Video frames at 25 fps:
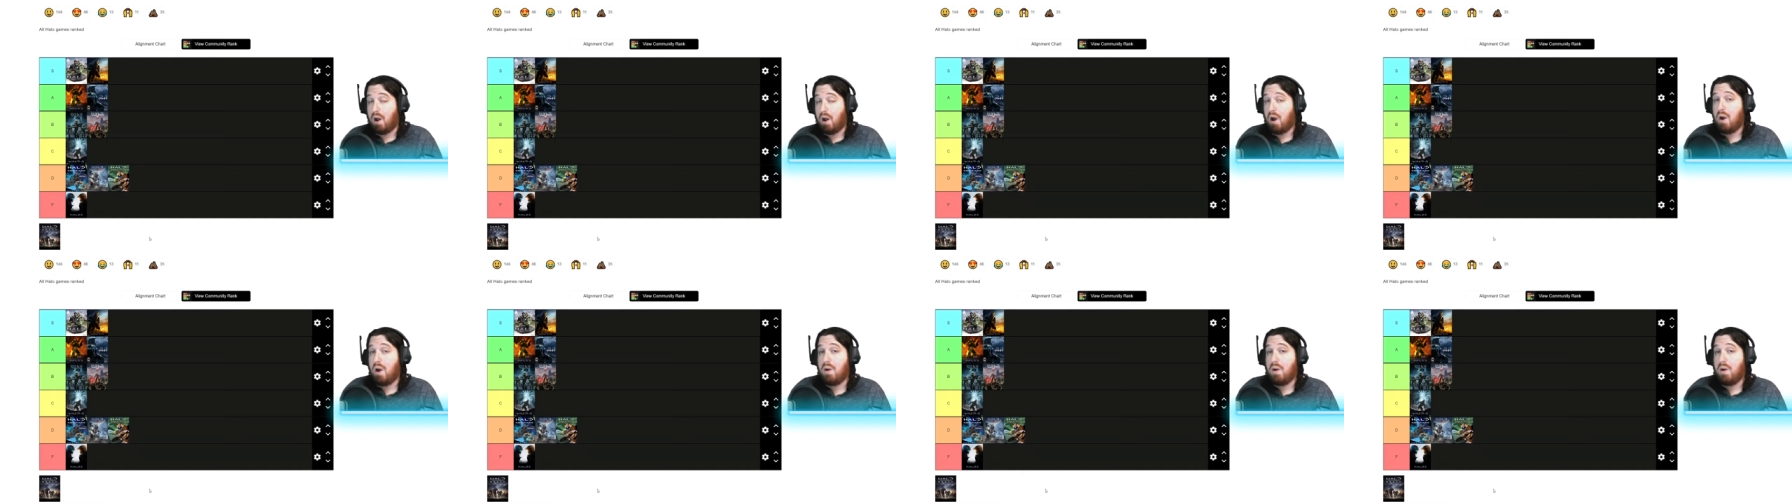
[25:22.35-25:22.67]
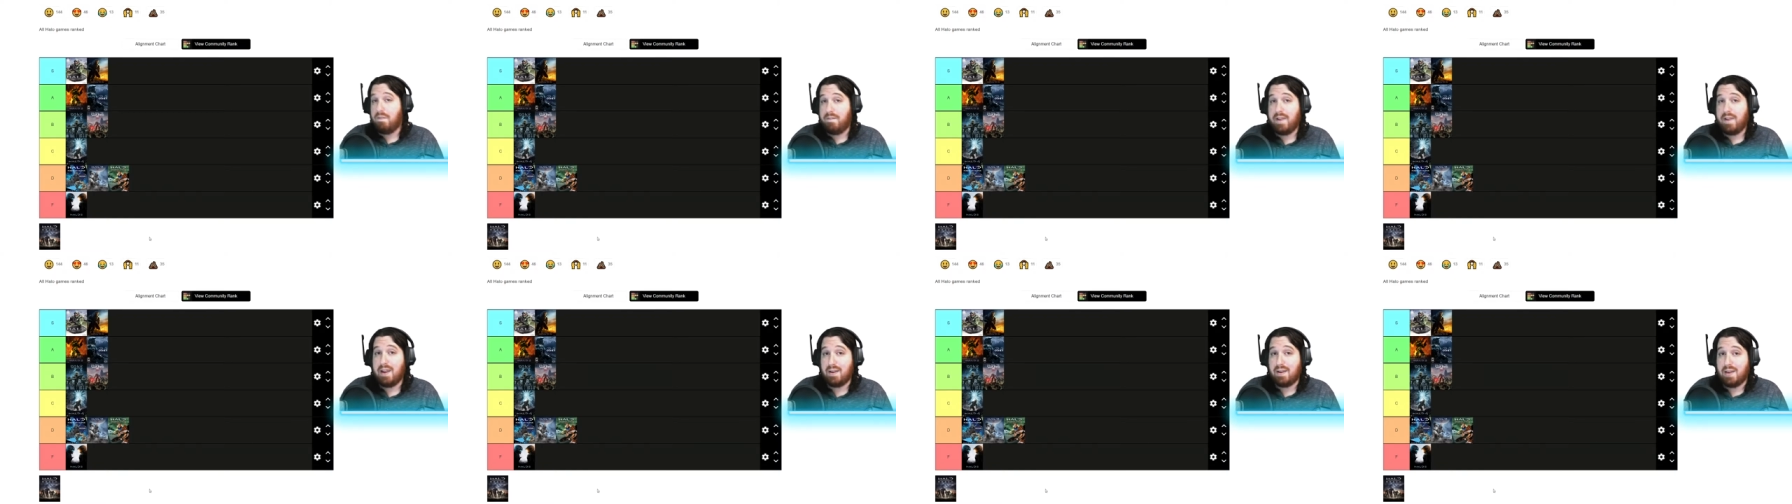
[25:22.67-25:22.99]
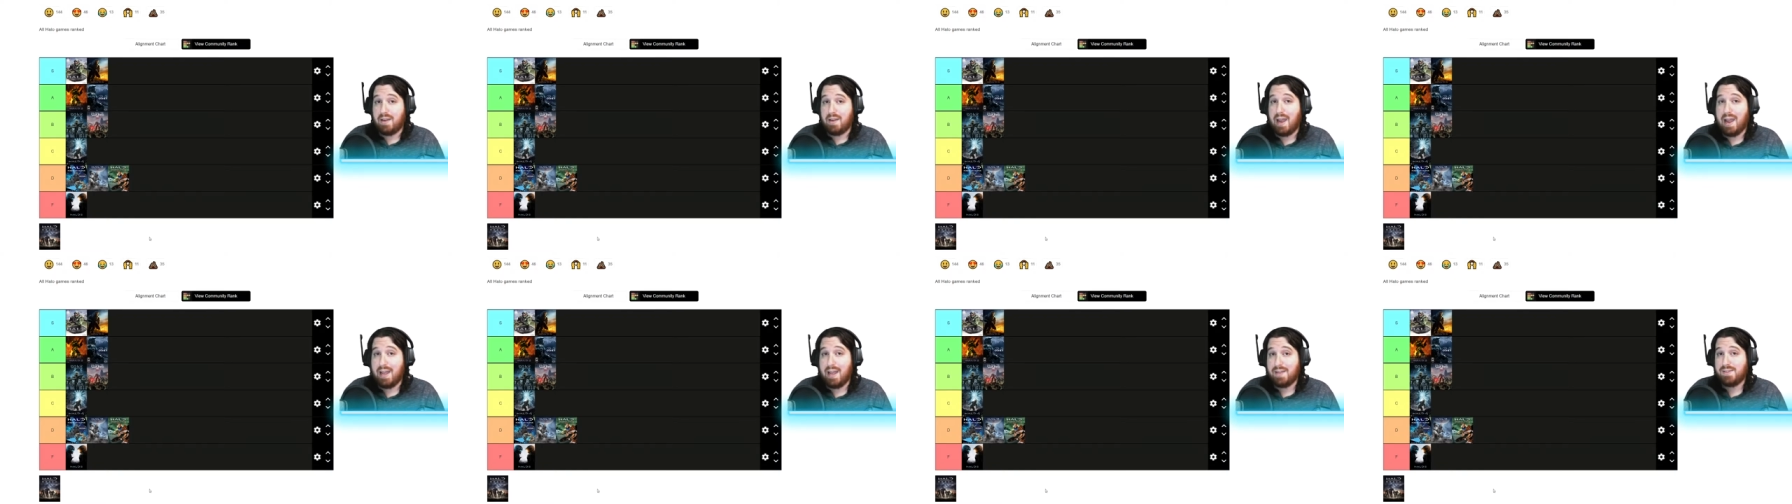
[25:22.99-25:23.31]
are
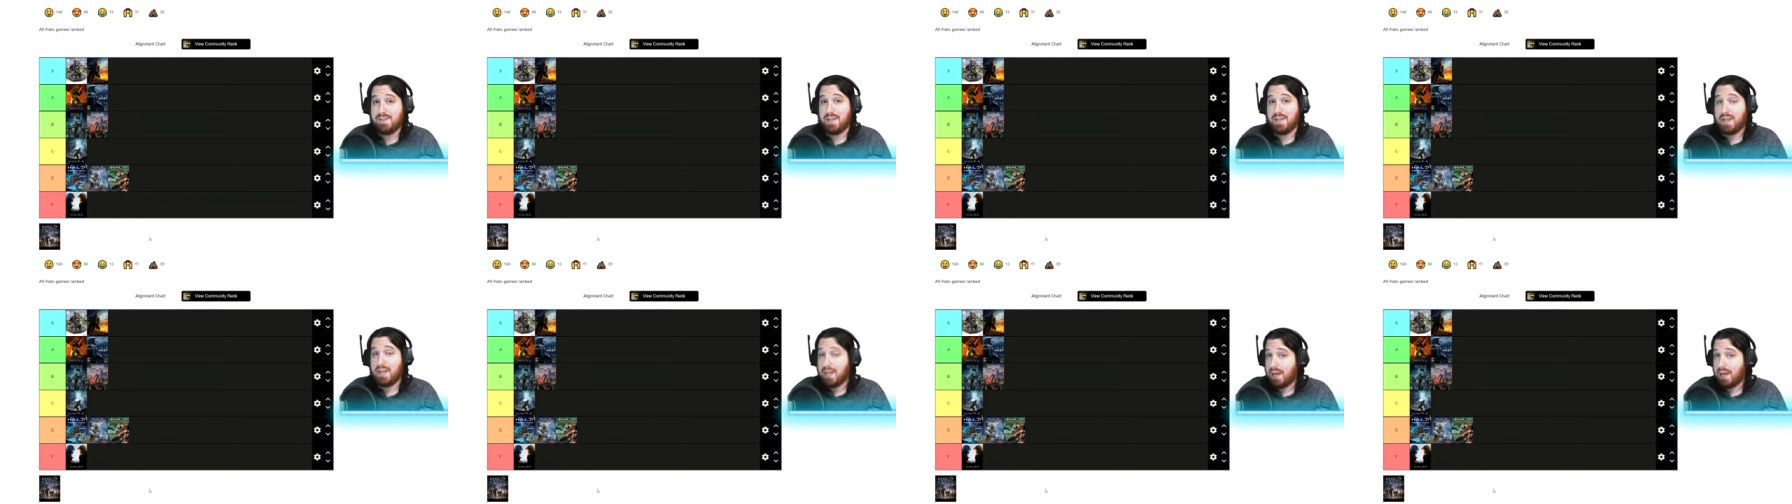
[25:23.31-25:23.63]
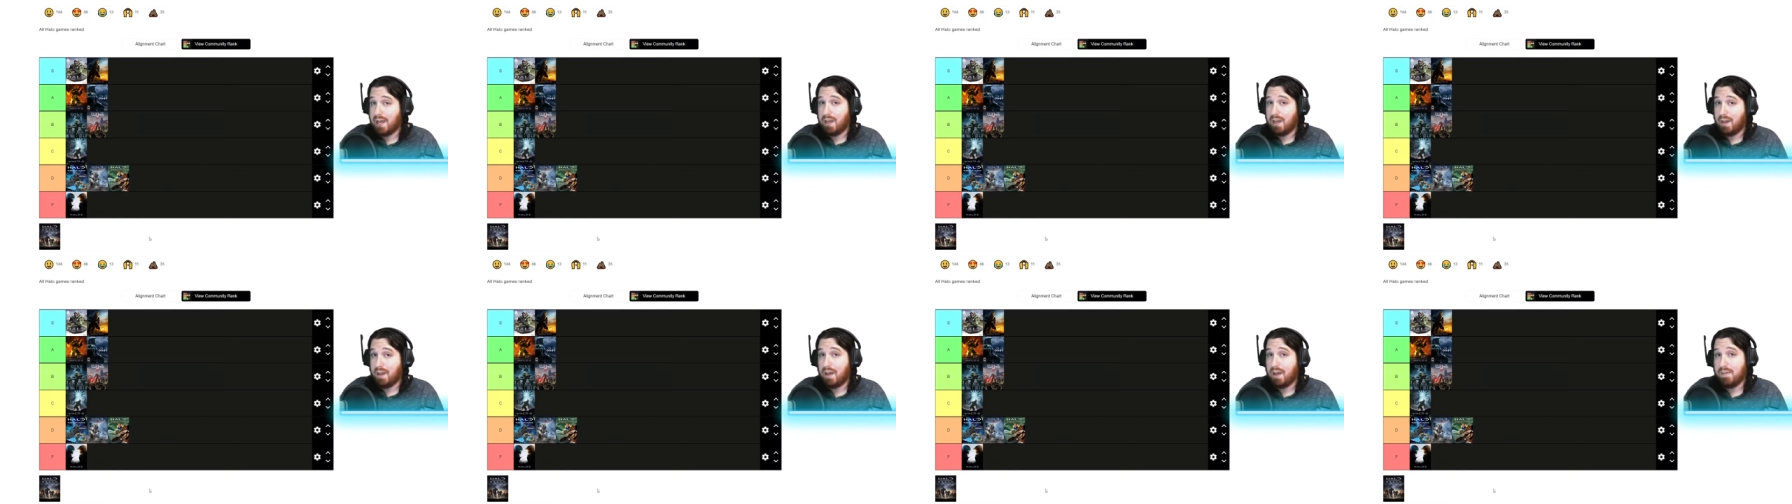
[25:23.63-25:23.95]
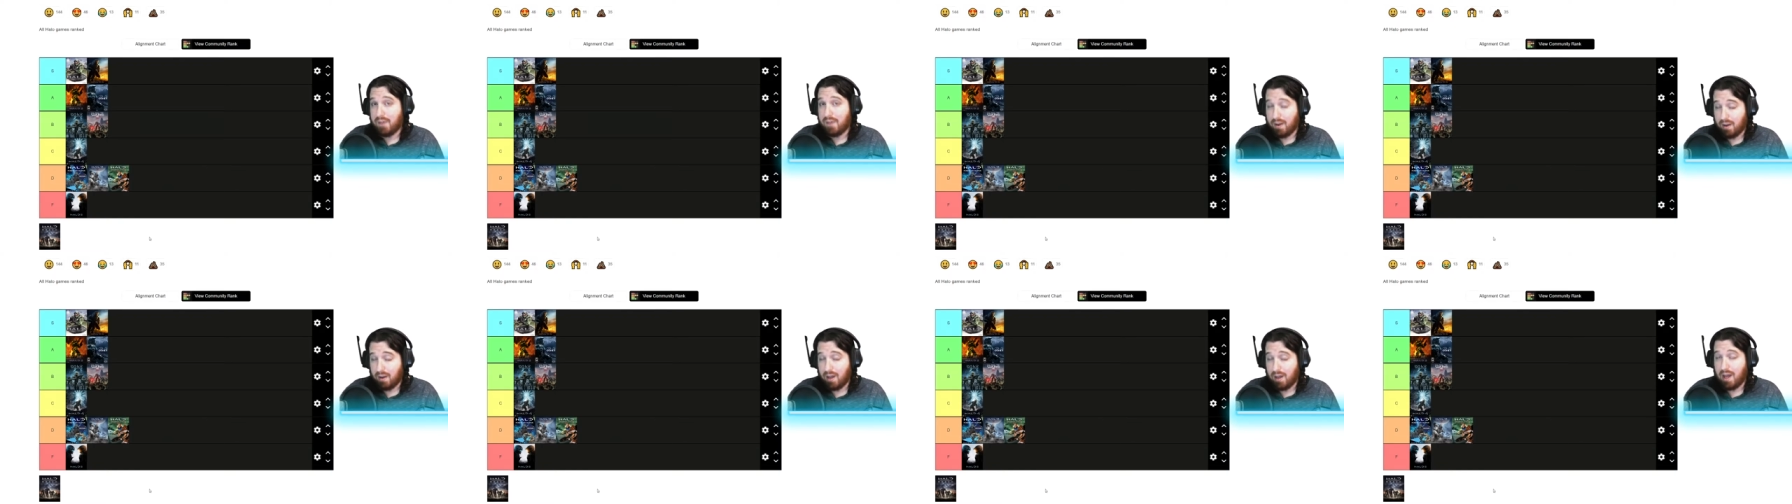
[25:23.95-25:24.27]
fantastic and I love
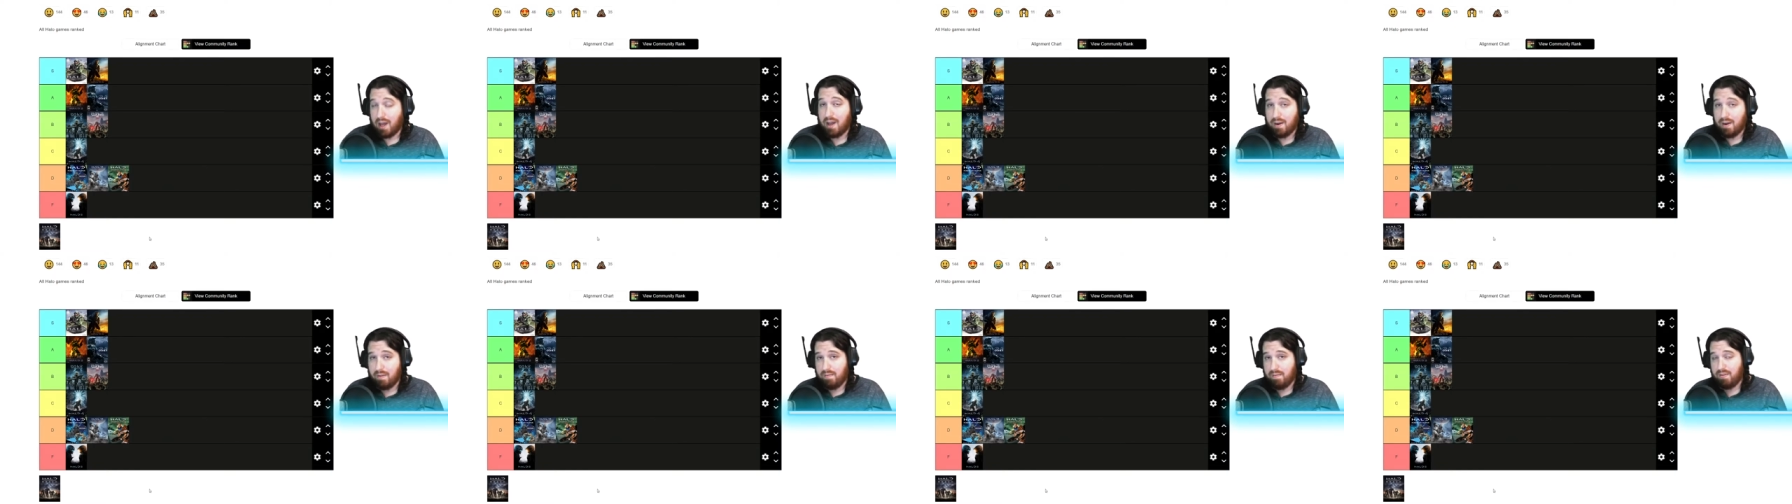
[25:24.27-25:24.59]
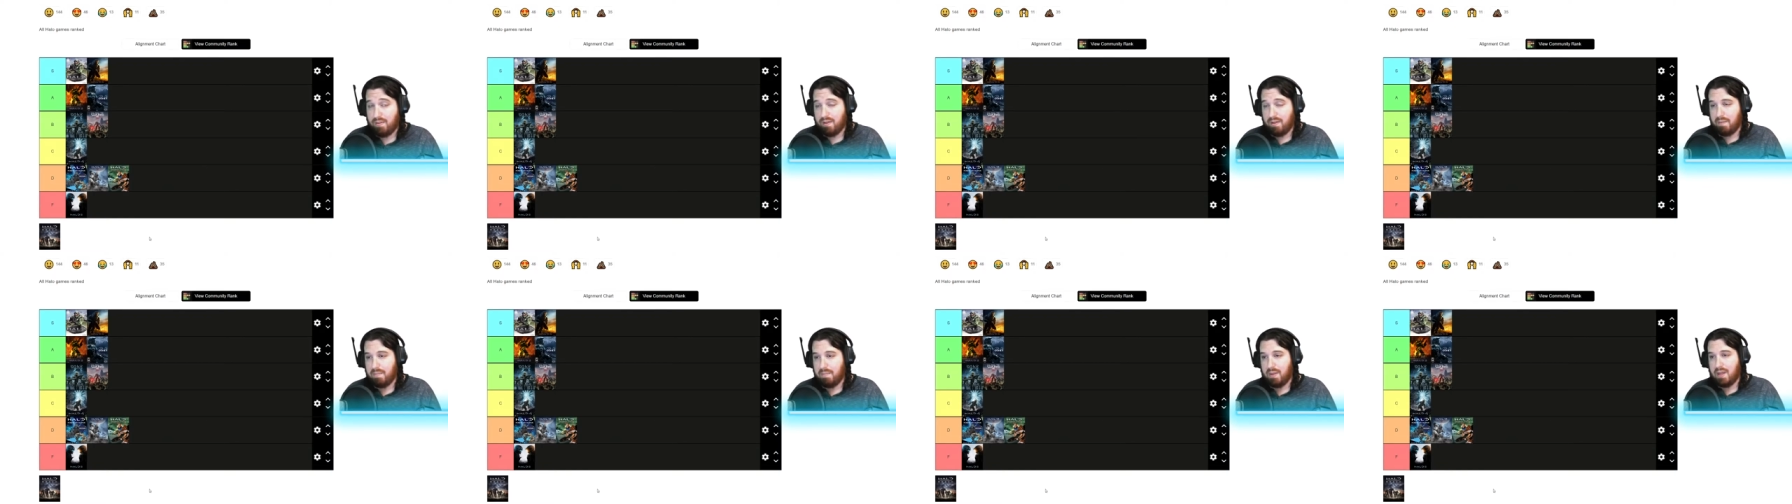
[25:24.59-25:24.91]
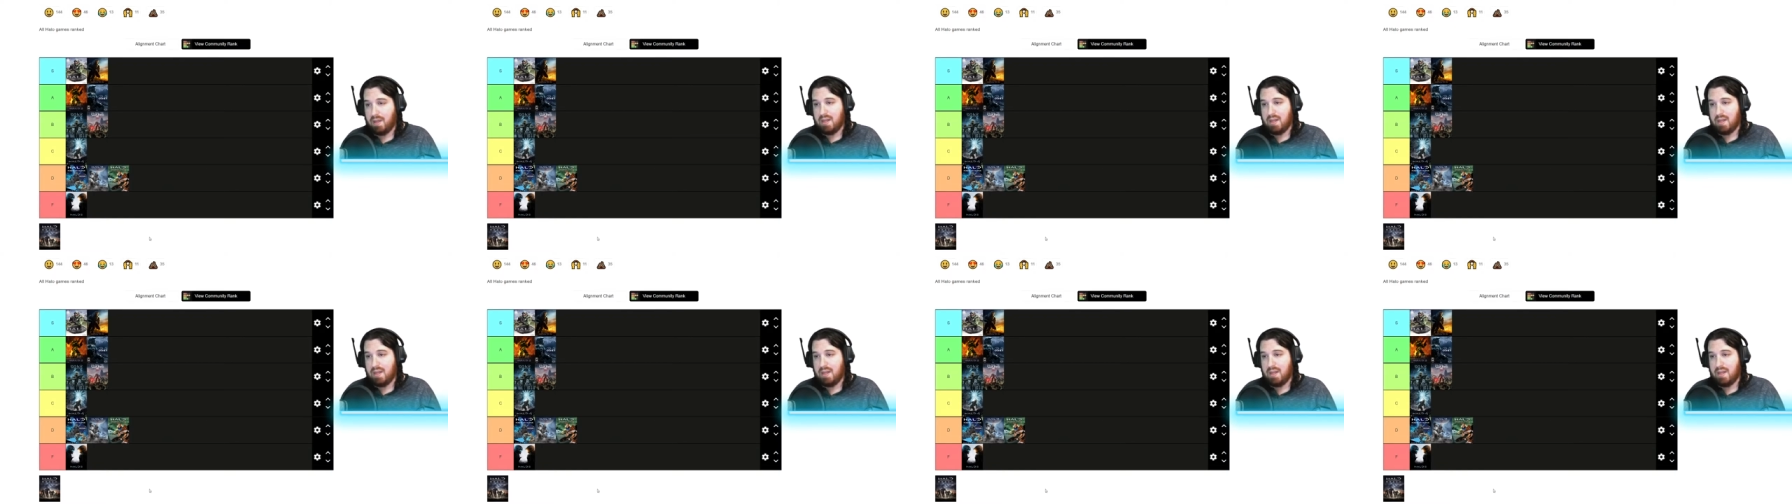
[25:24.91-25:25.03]
a lot of them,